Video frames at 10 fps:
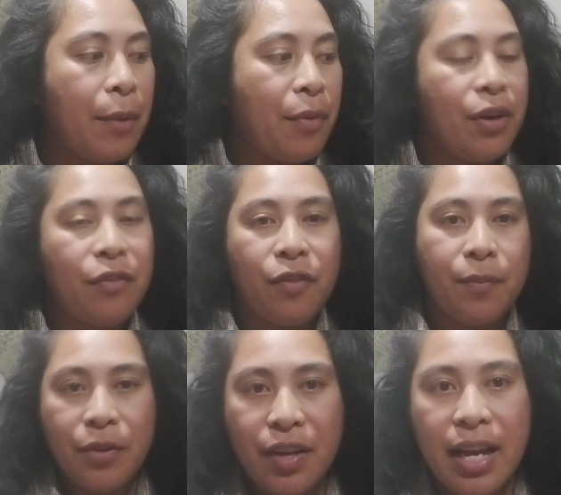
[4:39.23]
I'm wanting from
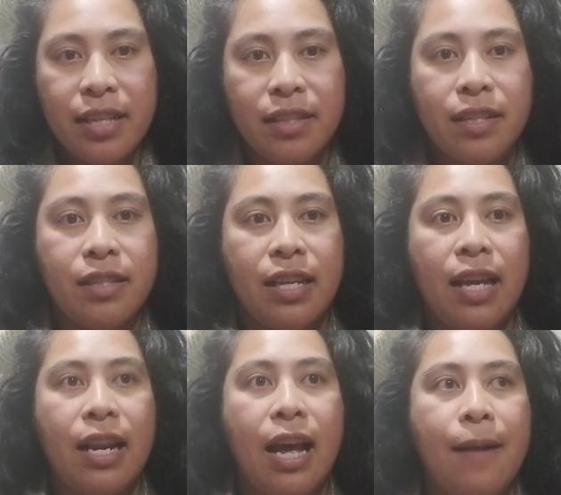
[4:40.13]
you guys is
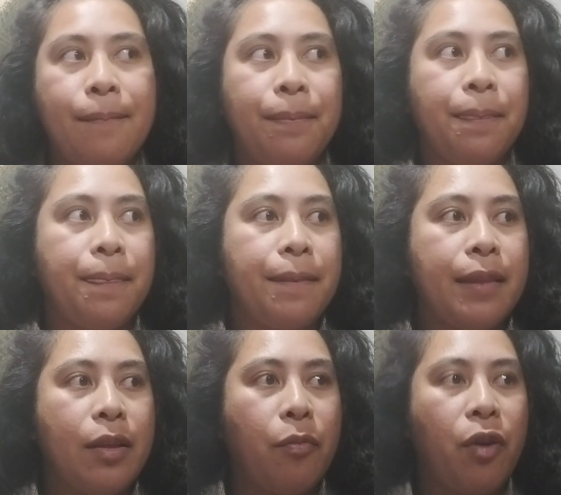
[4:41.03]
that
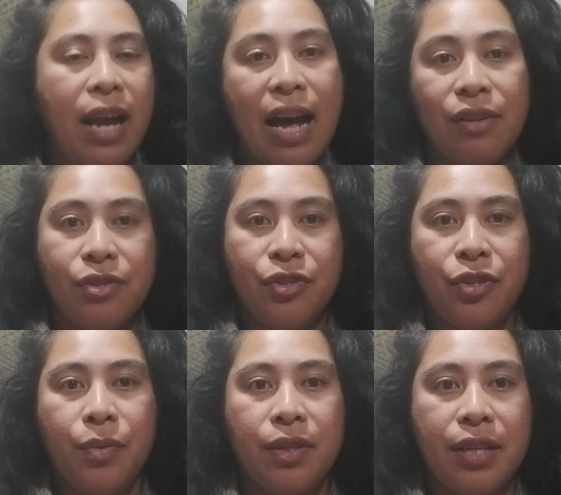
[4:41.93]
what else do
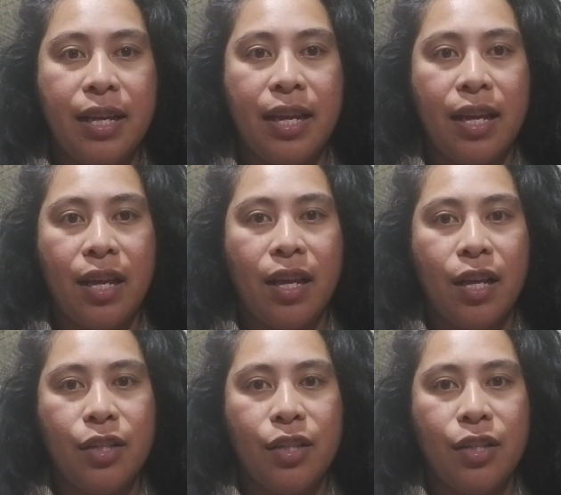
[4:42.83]
you want to hear?